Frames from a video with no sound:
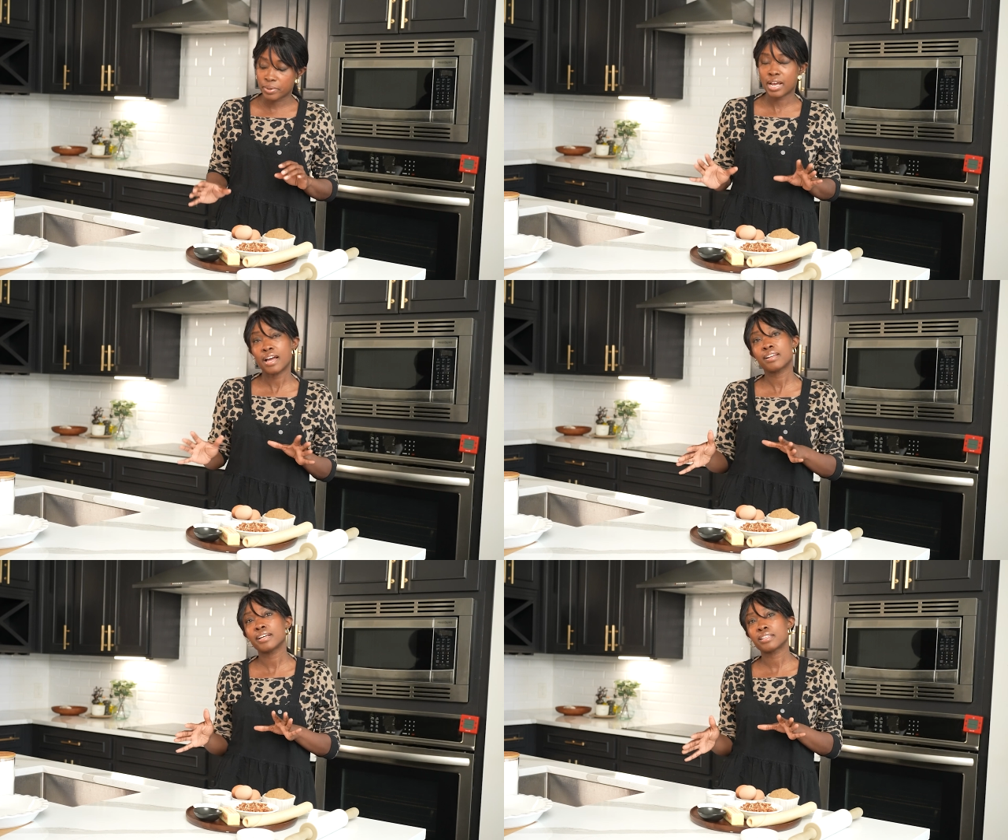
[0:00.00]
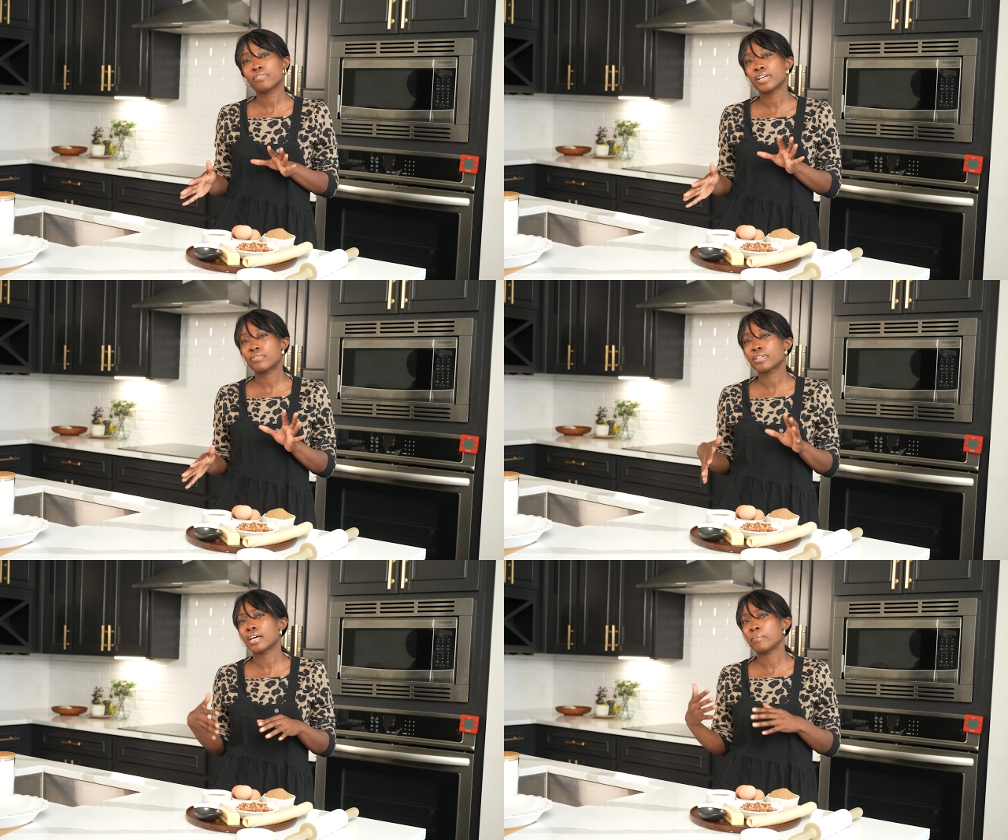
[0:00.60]
but I like the
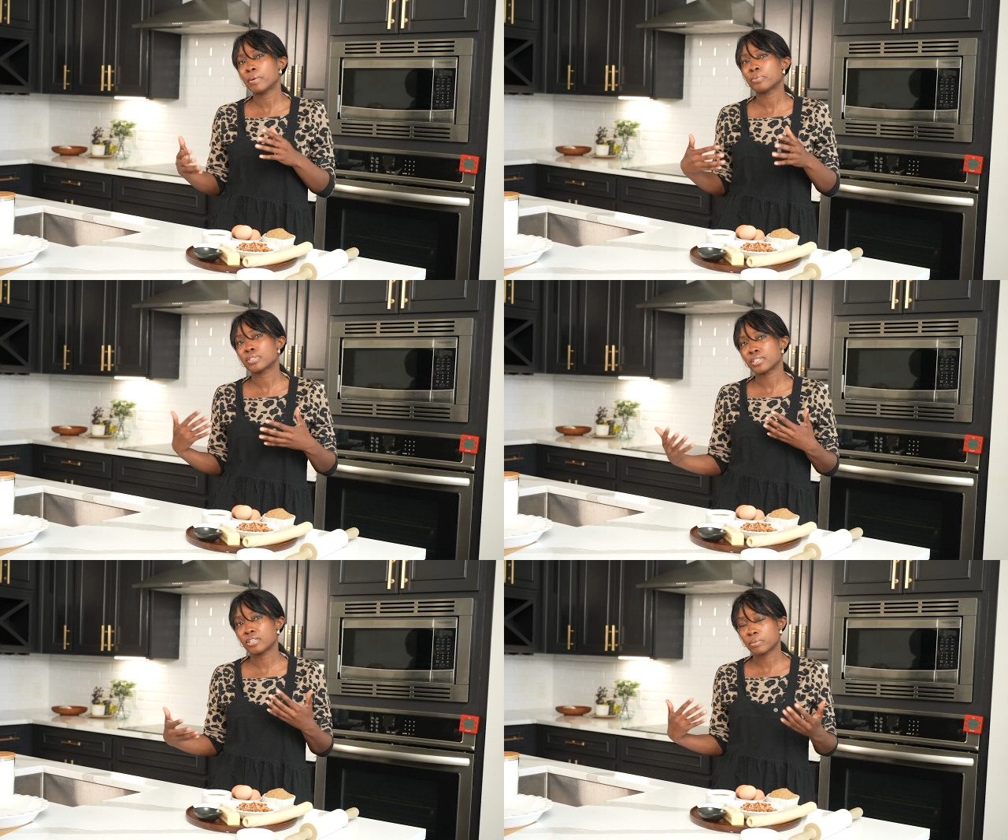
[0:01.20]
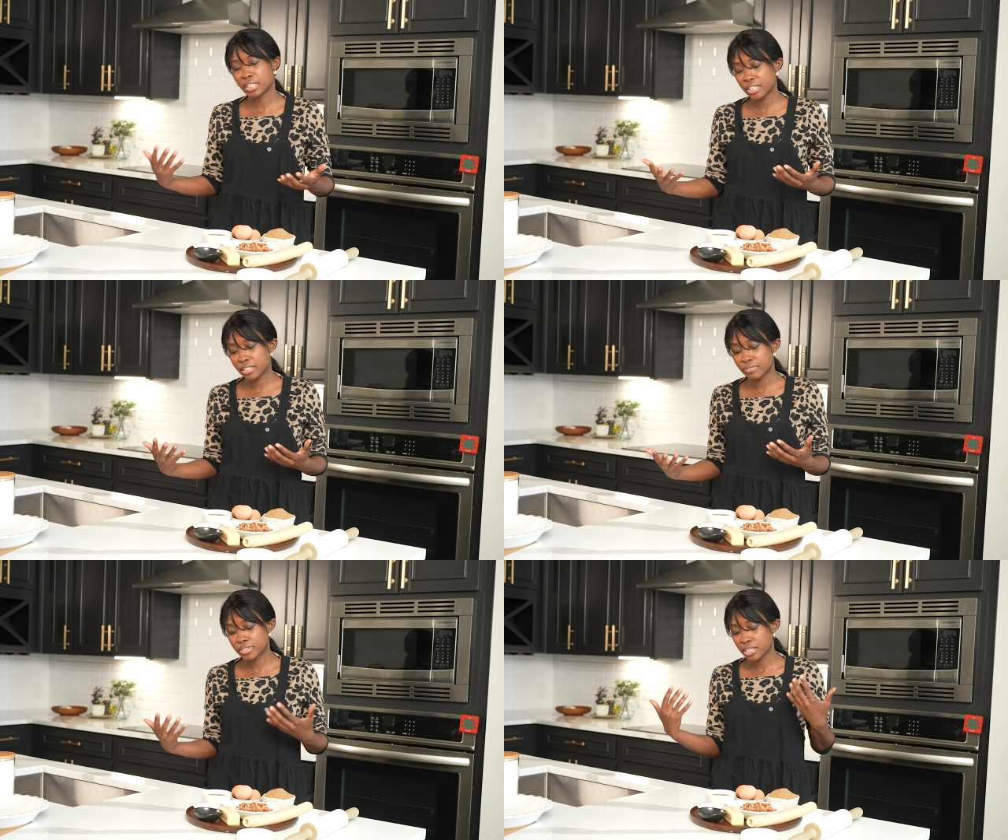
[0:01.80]
flavor that maple syrup
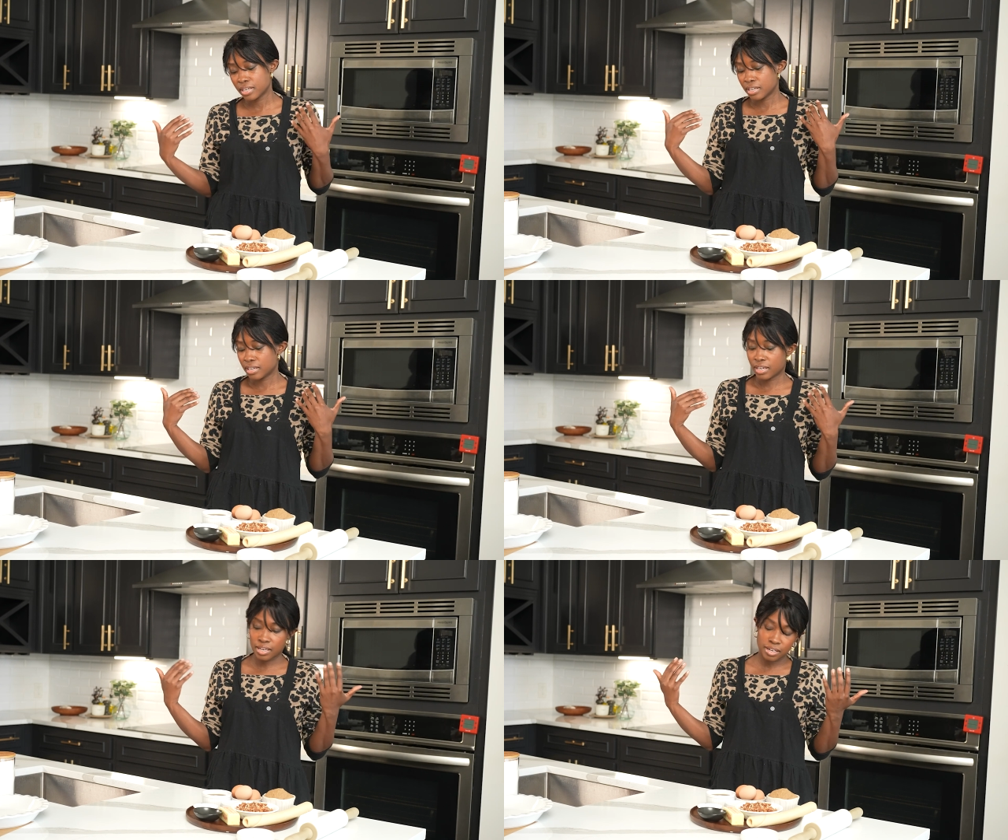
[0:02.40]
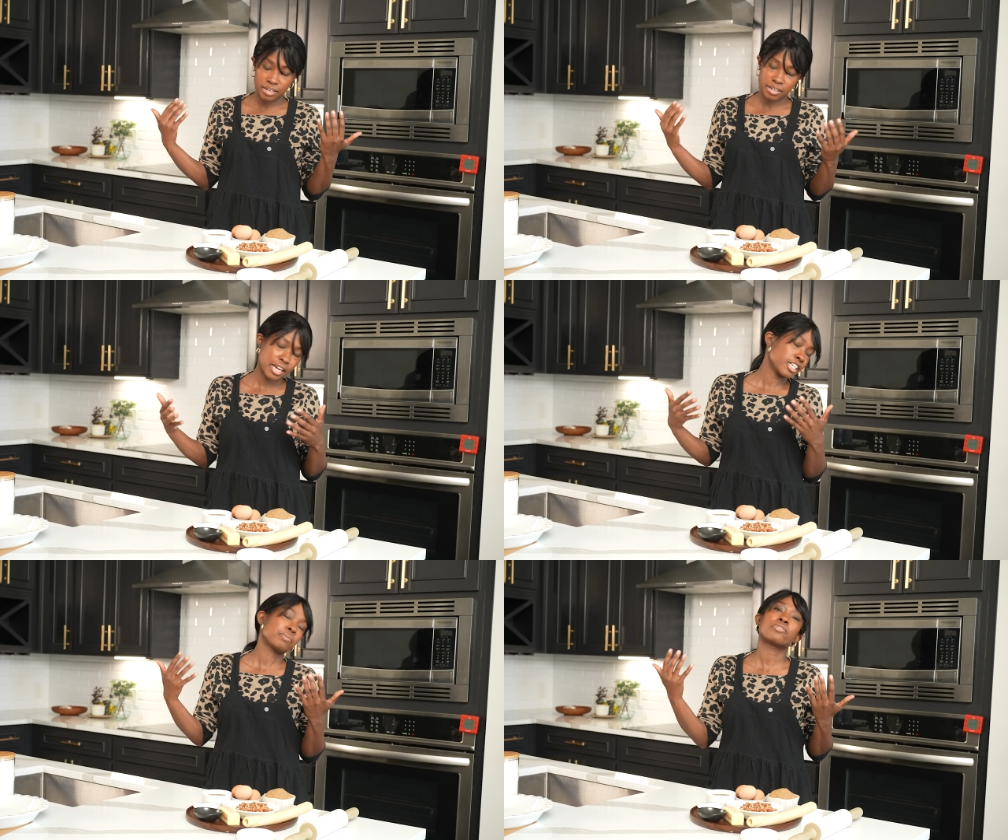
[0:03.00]
gives, and
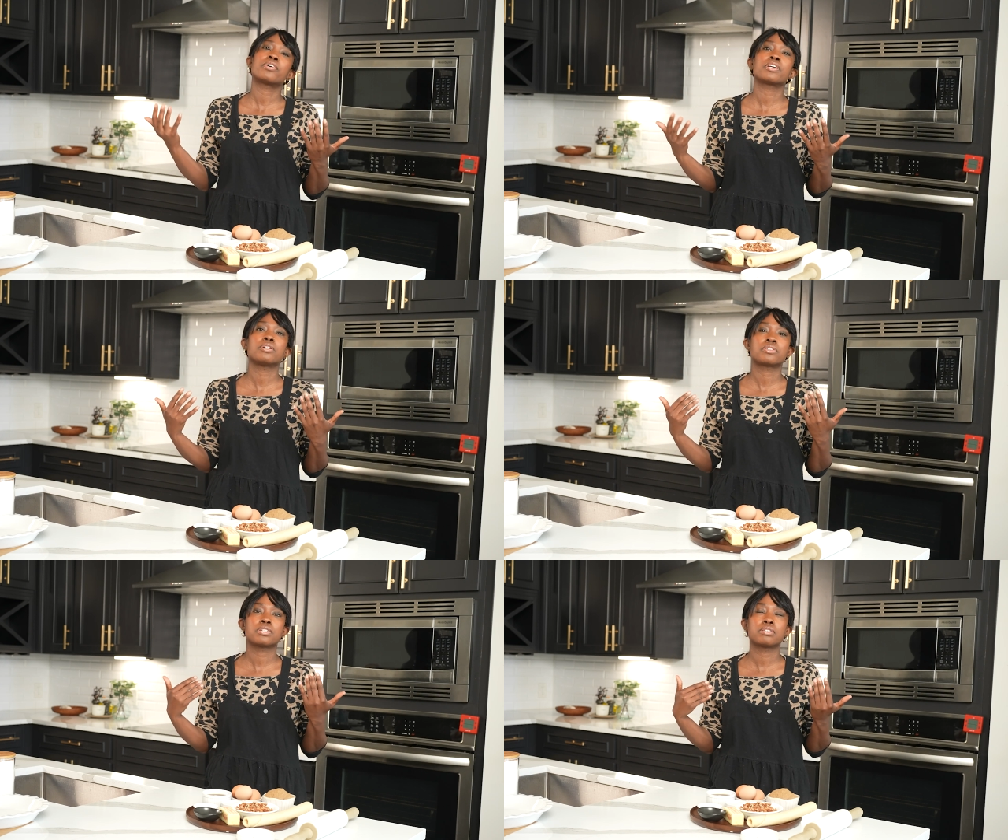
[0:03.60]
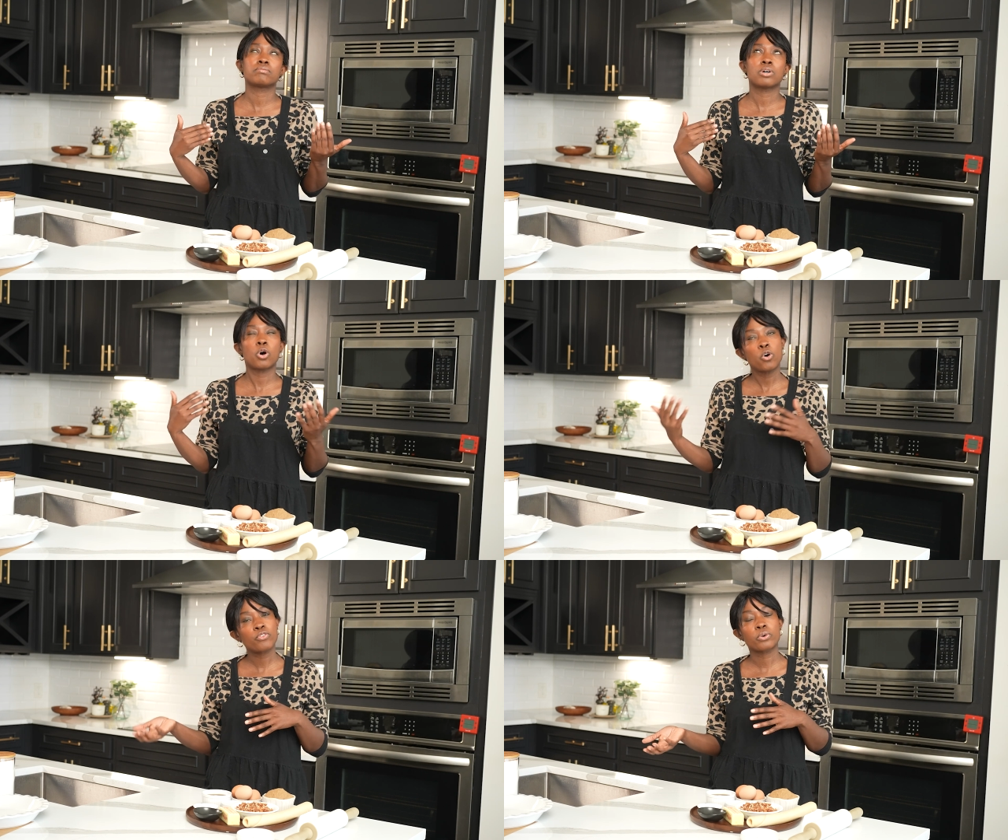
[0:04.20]
I just prefer to use it
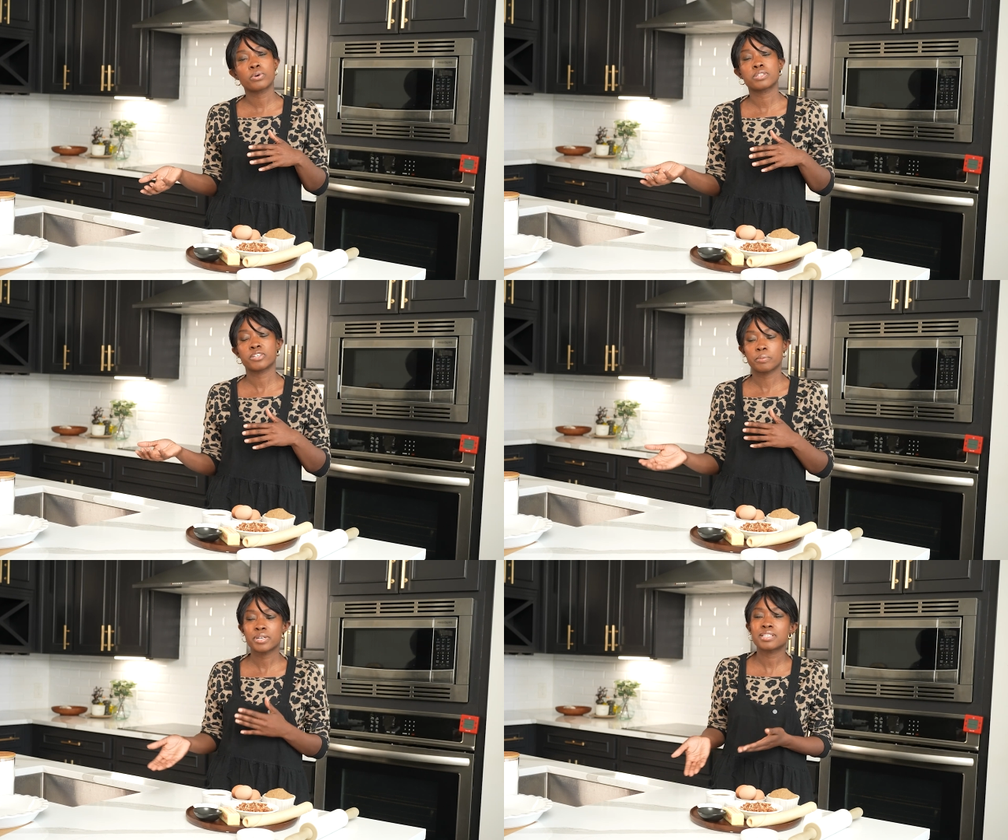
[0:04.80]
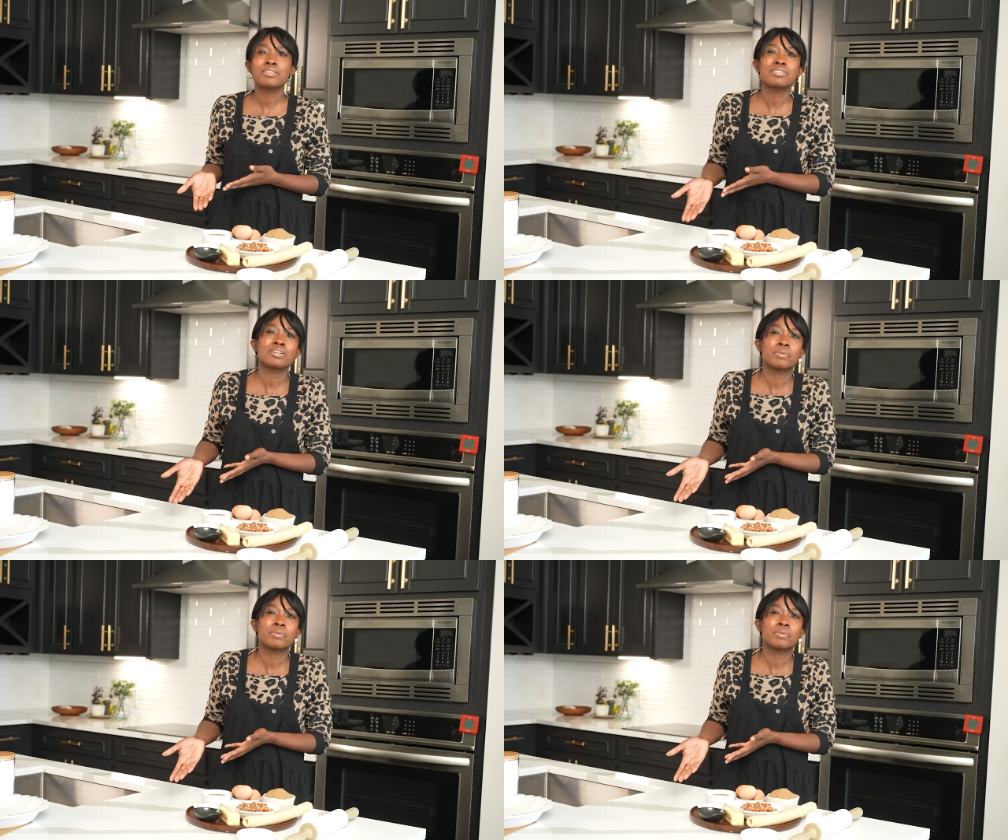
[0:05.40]
over corn syrup because I usually